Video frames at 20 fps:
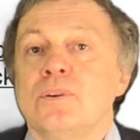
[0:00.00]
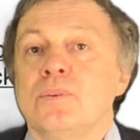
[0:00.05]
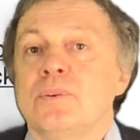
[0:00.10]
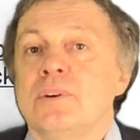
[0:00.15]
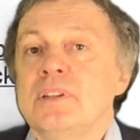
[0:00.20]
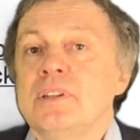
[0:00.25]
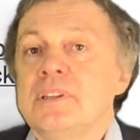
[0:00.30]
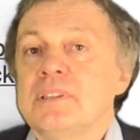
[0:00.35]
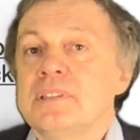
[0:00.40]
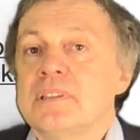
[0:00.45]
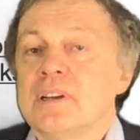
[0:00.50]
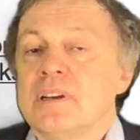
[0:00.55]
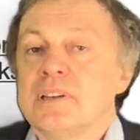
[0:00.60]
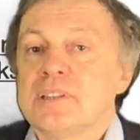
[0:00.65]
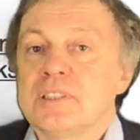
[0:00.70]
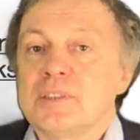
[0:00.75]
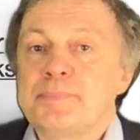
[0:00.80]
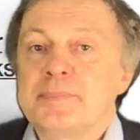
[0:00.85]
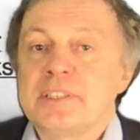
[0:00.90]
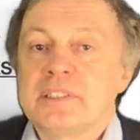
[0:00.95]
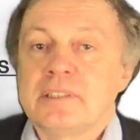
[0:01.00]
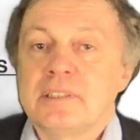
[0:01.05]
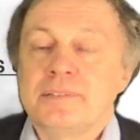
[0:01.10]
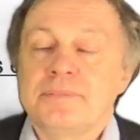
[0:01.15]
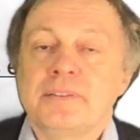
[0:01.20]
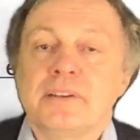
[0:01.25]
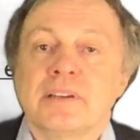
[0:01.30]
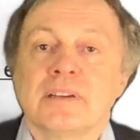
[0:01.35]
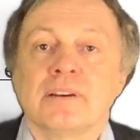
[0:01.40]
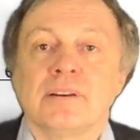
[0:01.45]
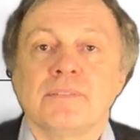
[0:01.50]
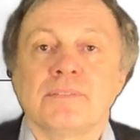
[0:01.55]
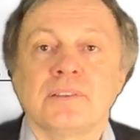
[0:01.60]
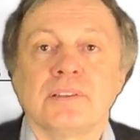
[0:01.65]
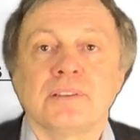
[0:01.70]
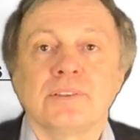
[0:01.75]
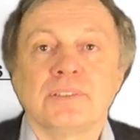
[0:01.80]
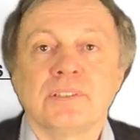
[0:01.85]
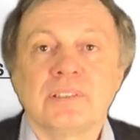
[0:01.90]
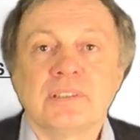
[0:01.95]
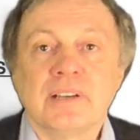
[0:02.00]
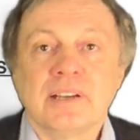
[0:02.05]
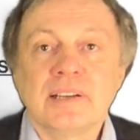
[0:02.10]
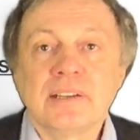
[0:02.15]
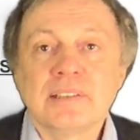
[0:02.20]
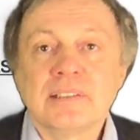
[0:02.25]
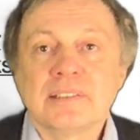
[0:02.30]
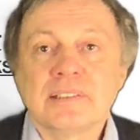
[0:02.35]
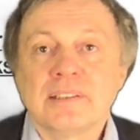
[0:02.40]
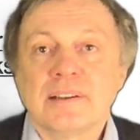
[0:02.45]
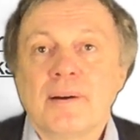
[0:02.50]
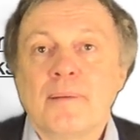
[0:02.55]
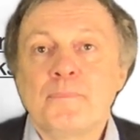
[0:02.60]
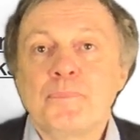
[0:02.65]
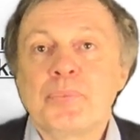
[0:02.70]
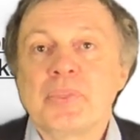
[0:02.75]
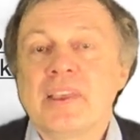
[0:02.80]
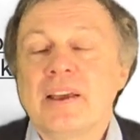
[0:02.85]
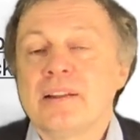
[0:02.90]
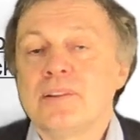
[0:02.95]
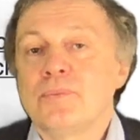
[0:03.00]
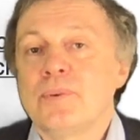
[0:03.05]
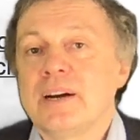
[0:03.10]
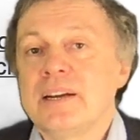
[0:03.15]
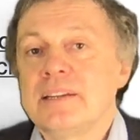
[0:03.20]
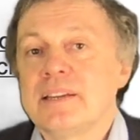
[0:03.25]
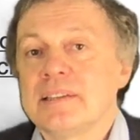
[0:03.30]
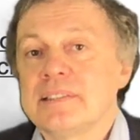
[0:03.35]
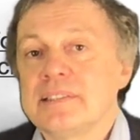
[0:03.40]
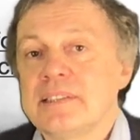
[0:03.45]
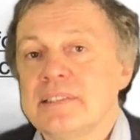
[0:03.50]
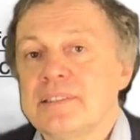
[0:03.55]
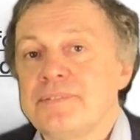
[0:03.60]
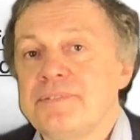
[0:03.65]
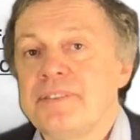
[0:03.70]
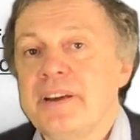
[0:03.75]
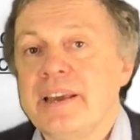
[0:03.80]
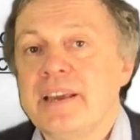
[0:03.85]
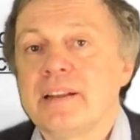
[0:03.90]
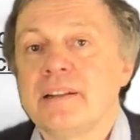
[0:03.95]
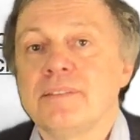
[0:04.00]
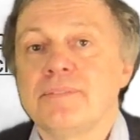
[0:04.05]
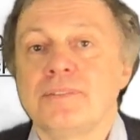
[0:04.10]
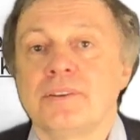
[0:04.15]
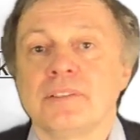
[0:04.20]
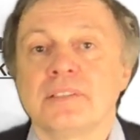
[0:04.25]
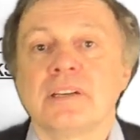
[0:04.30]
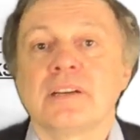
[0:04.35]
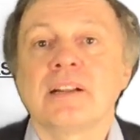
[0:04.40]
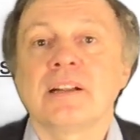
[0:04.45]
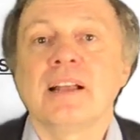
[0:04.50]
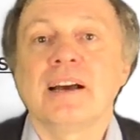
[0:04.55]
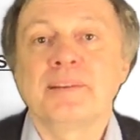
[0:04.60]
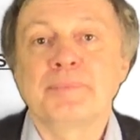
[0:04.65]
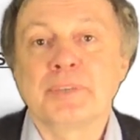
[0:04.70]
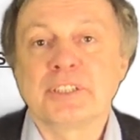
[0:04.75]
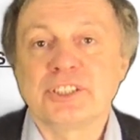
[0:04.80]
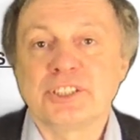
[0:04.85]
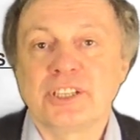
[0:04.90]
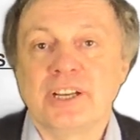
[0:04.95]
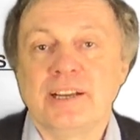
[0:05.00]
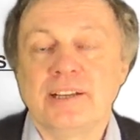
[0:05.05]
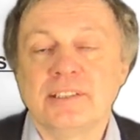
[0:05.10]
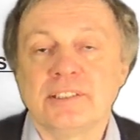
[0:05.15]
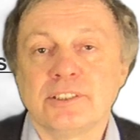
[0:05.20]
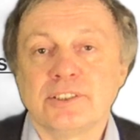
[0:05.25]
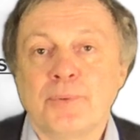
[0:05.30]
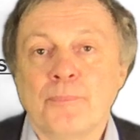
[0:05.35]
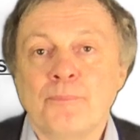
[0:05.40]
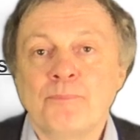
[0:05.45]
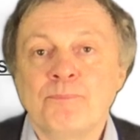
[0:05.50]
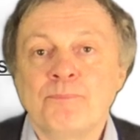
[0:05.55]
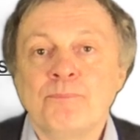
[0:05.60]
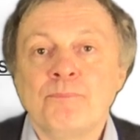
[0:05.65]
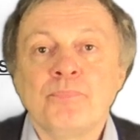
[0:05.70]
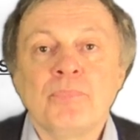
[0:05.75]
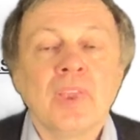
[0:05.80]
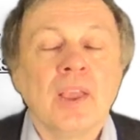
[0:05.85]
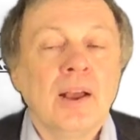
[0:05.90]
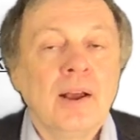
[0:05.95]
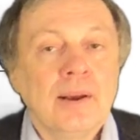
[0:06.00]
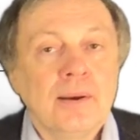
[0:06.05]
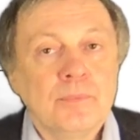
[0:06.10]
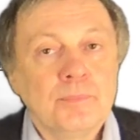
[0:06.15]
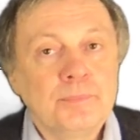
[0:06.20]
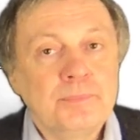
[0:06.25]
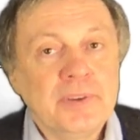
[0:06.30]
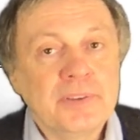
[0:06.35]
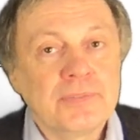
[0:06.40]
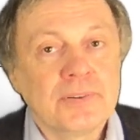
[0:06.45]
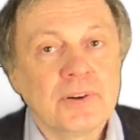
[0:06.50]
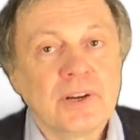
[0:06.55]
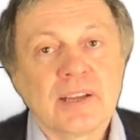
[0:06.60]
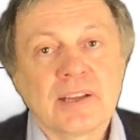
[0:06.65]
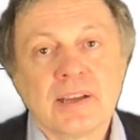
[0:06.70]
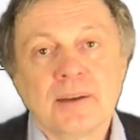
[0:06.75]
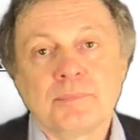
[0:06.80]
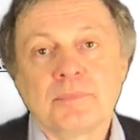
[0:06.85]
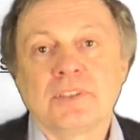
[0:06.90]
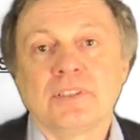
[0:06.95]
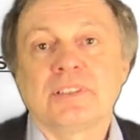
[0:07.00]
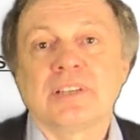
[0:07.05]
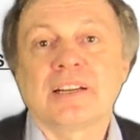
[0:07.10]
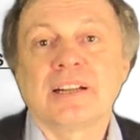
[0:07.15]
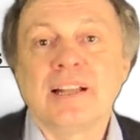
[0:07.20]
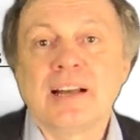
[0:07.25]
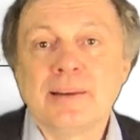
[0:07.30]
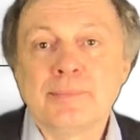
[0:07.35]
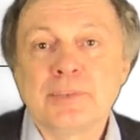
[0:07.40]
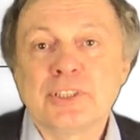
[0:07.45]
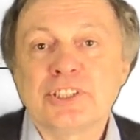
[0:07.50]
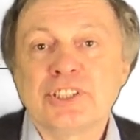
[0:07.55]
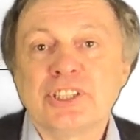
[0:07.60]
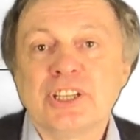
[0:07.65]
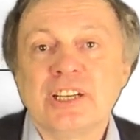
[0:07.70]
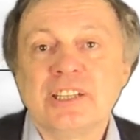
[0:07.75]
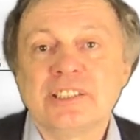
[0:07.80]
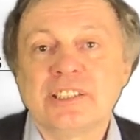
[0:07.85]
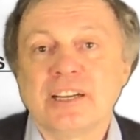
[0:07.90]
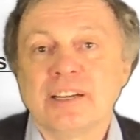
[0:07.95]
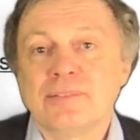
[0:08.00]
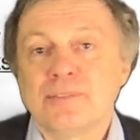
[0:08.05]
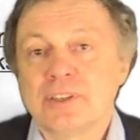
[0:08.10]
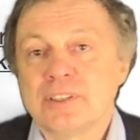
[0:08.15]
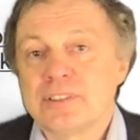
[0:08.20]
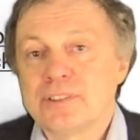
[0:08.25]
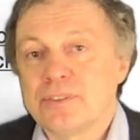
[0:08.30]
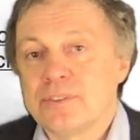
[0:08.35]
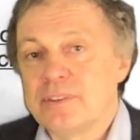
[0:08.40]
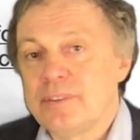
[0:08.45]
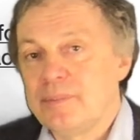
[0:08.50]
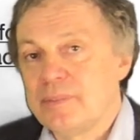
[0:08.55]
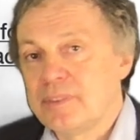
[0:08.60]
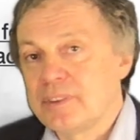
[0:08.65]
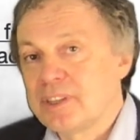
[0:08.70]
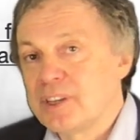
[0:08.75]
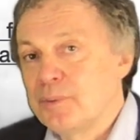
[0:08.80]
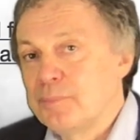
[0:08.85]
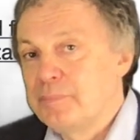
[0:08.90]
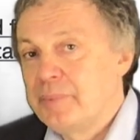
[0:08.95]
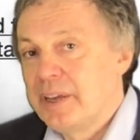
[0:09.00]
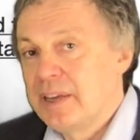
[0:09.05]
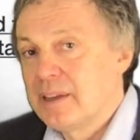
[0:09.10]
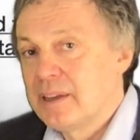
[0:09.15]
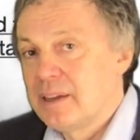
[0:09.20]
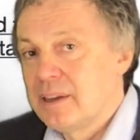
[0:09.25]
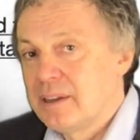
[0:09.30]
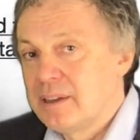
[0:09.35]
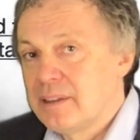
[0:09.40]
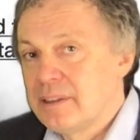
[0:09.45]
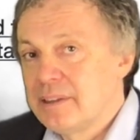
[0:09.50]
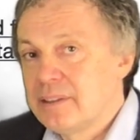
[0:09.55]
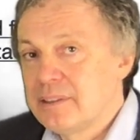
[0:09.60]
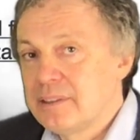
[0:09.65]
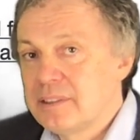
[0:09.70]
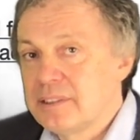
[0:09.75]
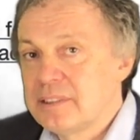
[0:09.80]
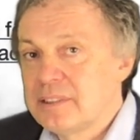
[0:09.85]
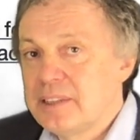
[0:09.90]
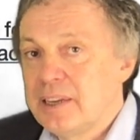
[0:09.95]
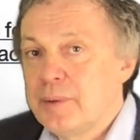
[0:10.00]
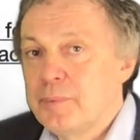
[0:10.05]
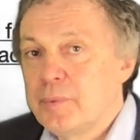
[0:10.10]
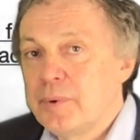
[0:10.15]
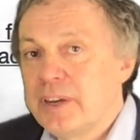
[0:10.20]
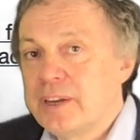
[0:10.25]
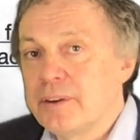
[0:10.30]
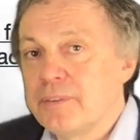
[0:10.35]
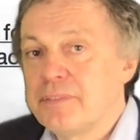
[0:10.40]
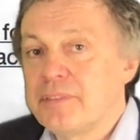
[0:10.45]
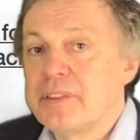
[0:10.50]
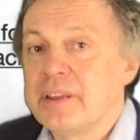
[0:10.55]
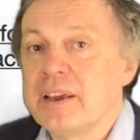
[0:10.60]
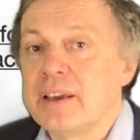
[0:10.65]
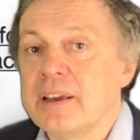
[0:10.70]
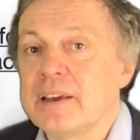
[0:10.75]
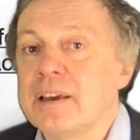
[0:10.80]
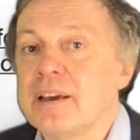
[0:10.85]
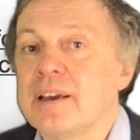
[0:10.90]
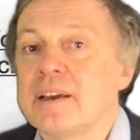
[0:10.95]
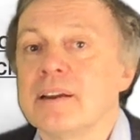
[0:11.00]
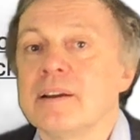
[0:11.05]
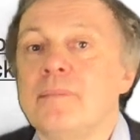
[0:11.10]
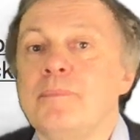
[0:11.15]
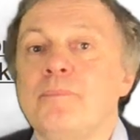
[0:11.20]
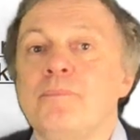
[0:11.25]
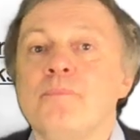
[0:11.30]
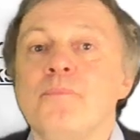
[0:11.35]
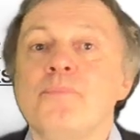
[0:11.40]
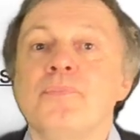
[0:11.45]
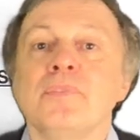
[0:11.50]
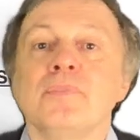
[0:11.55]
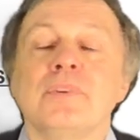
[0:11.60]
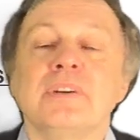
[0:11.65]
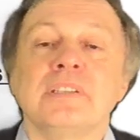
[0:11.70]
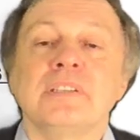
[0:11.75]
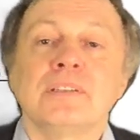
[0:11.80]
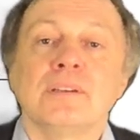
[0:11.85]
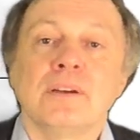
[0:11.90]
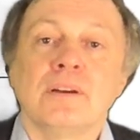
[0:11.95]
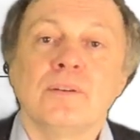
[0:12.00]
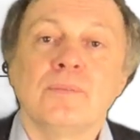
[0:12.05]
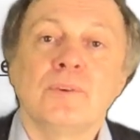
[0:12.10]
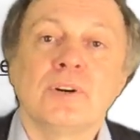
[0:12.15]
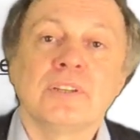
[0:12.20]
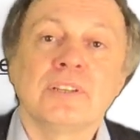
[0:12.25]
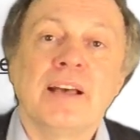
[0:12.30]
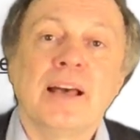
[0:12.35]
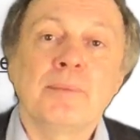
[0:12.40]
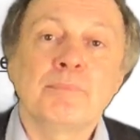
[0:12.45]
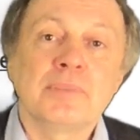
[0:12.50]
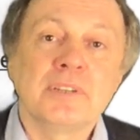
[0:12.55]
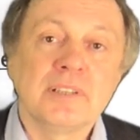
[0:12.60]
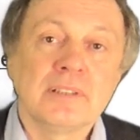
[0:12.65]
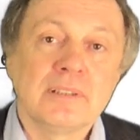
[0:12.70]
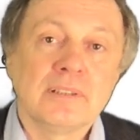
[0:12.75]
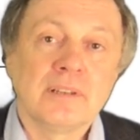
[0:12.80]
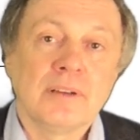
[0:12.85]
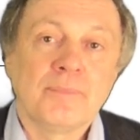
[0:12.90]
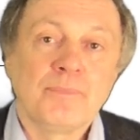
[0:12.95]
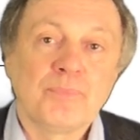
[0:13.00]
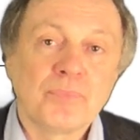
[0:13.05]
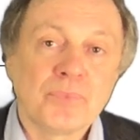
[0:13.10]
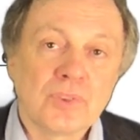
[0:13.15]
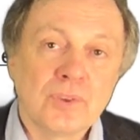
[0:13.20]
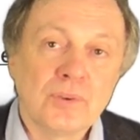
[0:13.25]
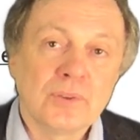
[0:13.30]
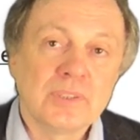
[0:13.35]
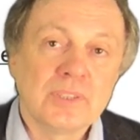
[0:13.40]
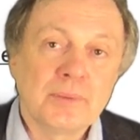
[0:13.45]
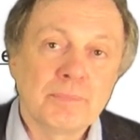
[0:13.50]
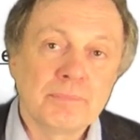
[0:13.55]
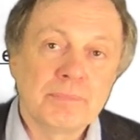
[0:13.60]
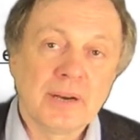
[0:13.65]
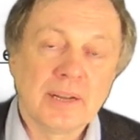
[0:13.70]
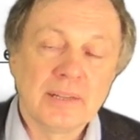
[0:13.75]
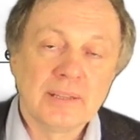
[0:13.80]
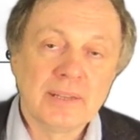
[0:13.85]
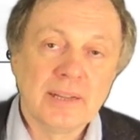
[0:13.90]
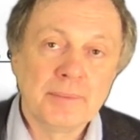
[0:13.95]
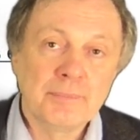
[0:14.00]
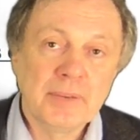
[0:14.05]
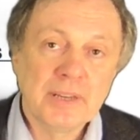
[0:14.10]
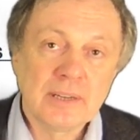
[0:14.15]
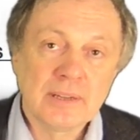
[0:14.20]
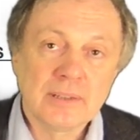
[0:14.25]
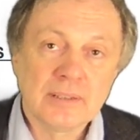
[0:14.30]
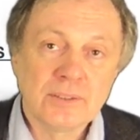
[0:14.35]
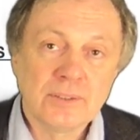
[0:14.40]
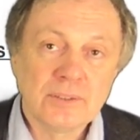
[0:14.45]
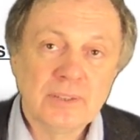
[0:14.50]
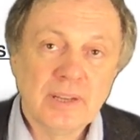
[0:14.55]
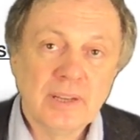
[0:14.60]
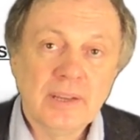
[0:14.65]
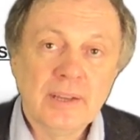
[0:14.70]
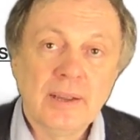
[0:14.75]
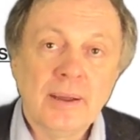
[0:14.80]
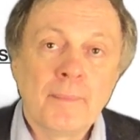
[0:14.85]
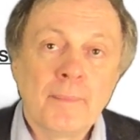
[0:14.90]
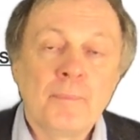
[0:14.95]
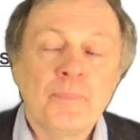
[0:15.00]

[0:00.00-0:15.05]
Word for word: what is specific of those things, and why does it fail for the climate change? Before I come to the climate change, I want to compare the same way of thinking with what happened to the pandemic today.